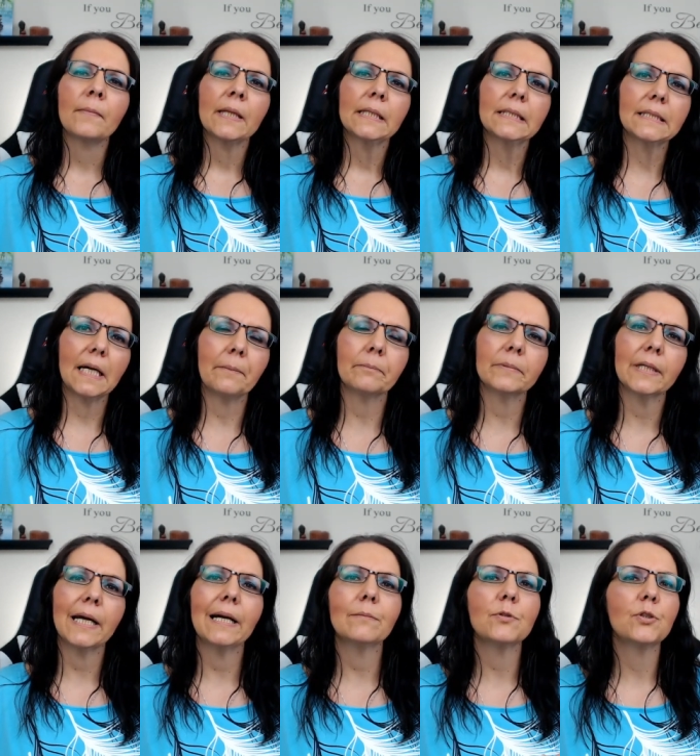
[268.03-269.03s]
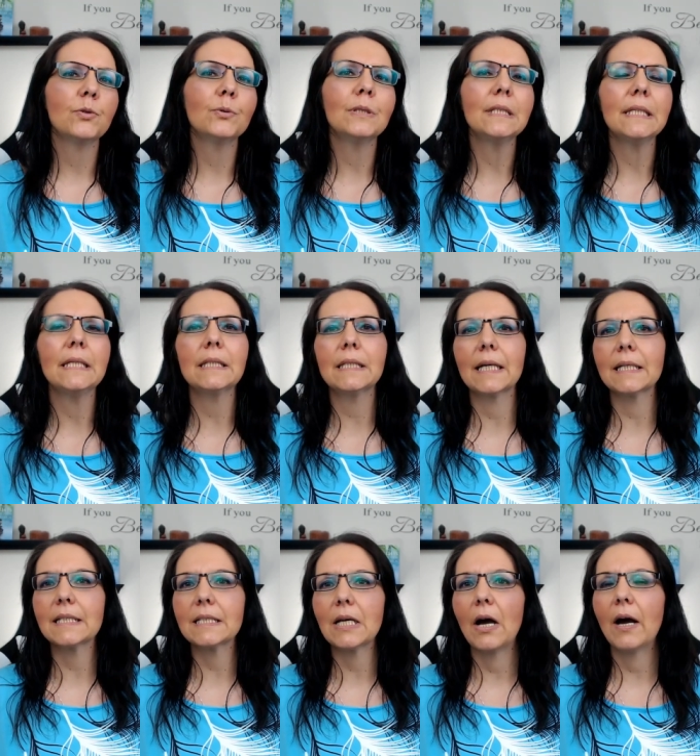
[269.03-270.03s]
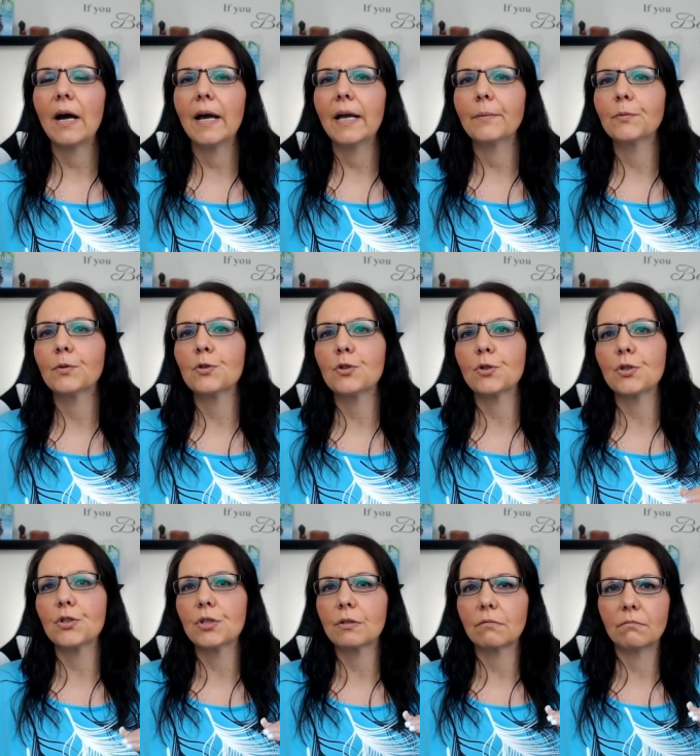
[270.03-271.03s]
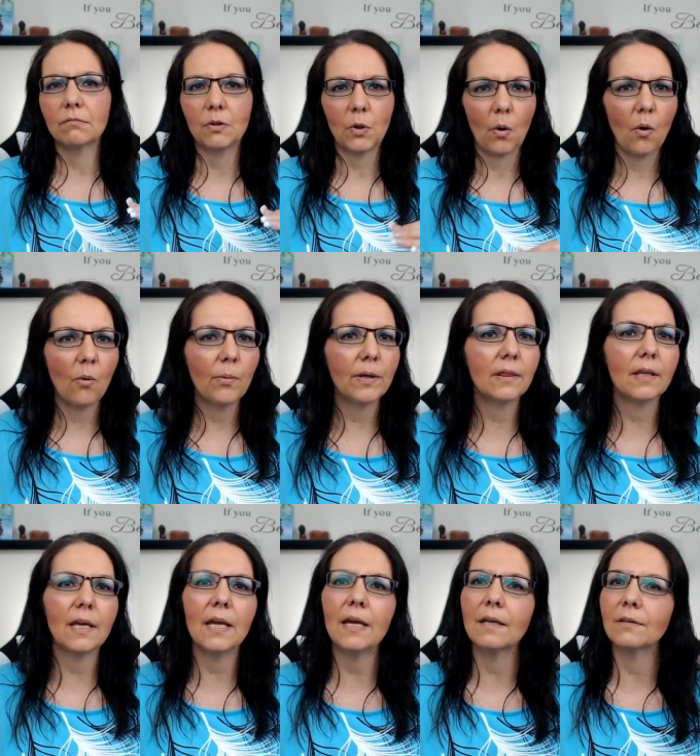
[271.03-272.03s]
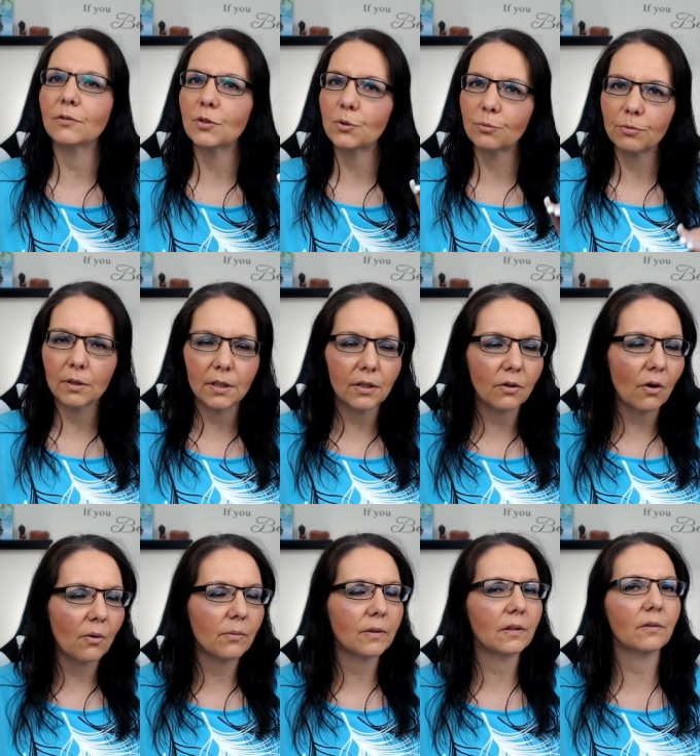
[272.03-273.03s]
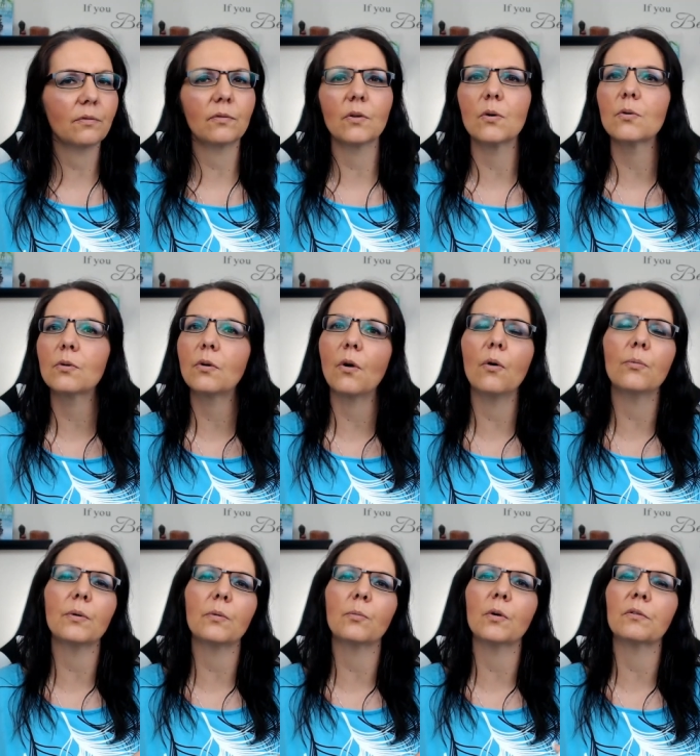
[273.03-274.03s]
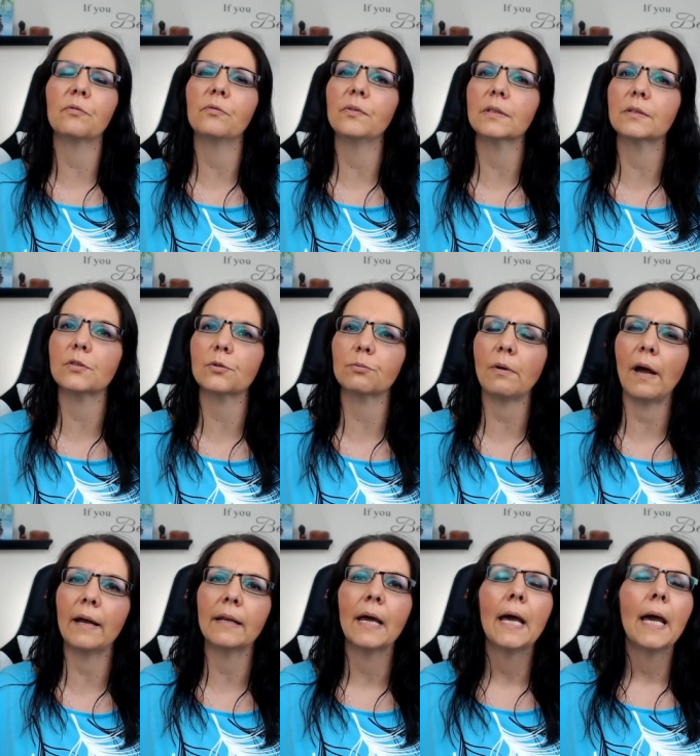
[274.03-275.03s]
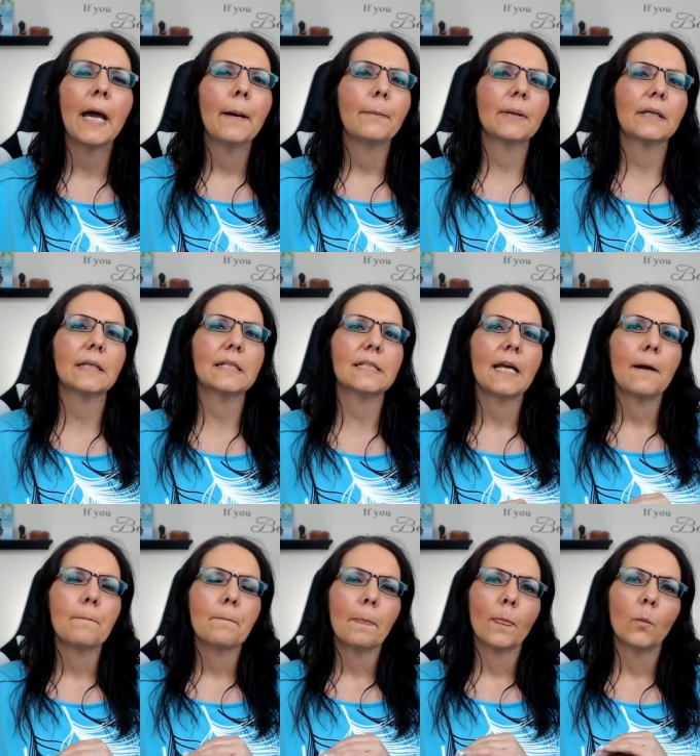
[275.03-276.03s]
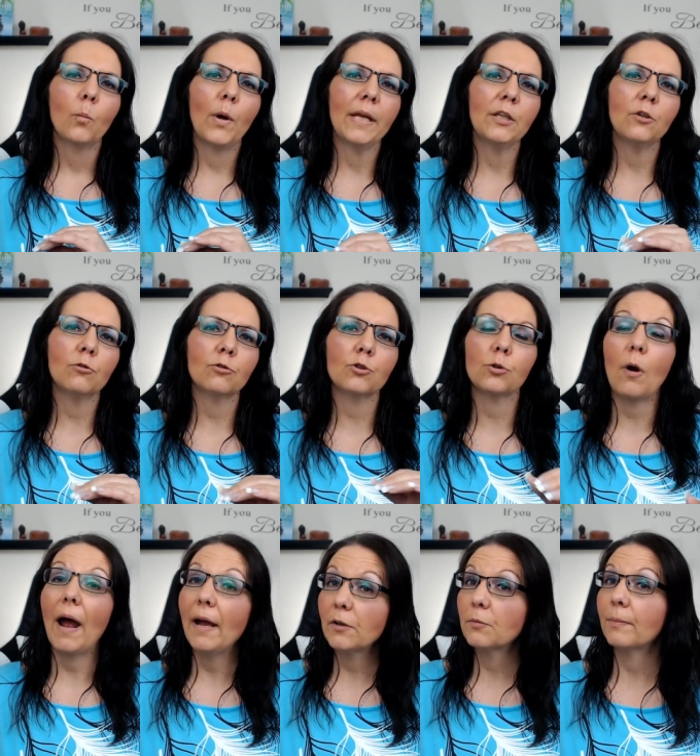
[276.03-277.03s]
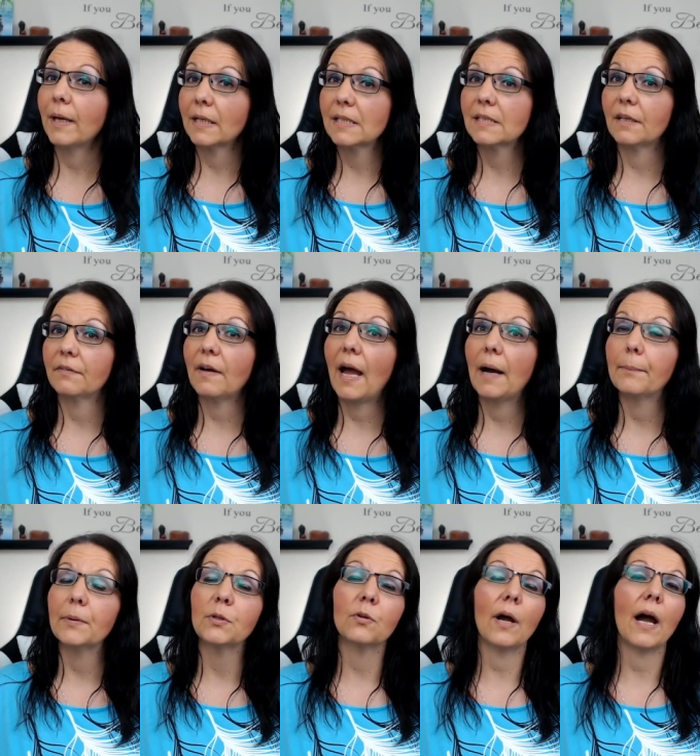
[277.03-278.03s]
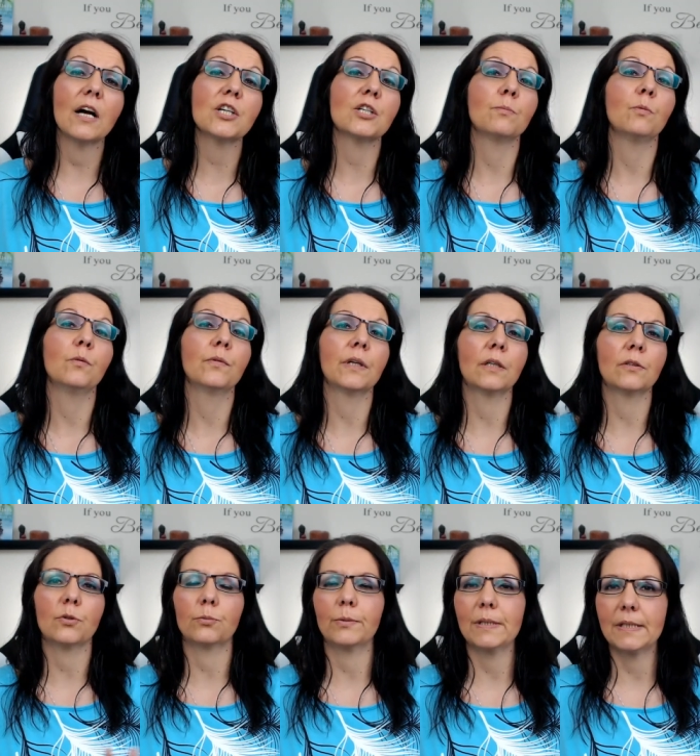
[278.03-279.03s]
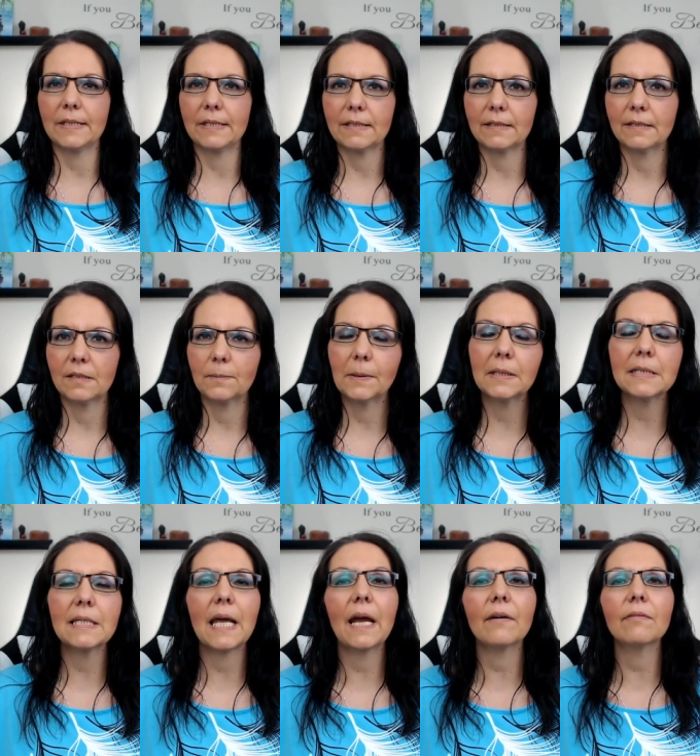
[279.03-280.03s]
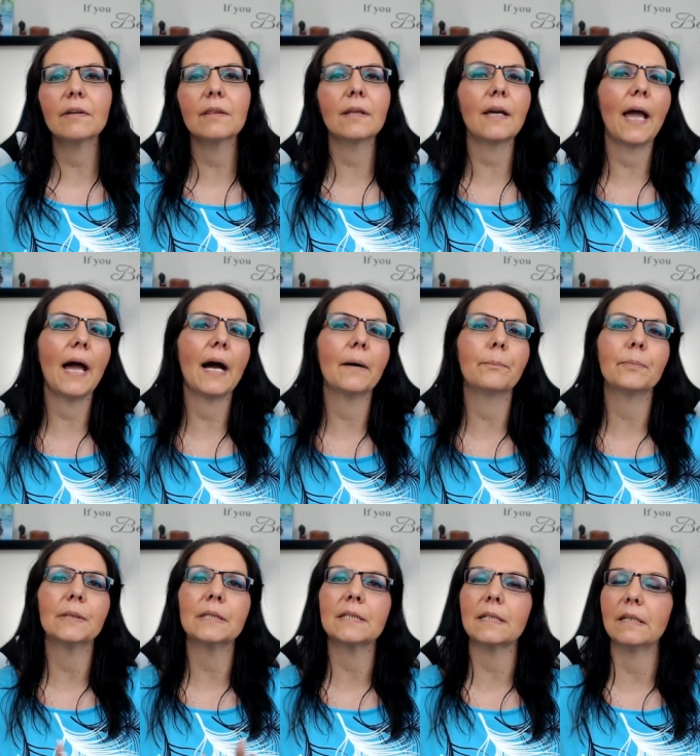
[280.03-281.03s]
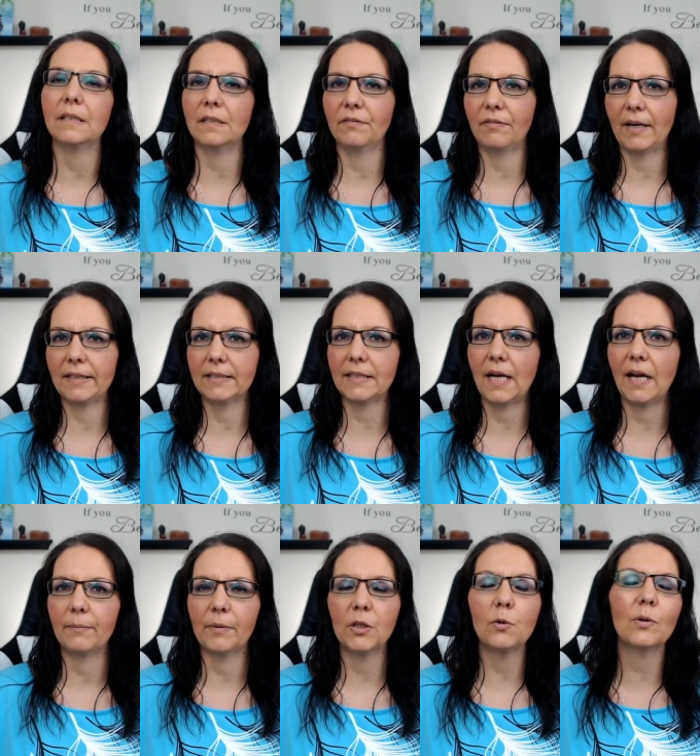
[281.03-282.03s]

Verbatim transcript: Sometimes you need that time to just go within, to really go with the flow, go with what feels right. Because when you try to make stuff happen, you're actually moving into resistance because everything happens in divine timing.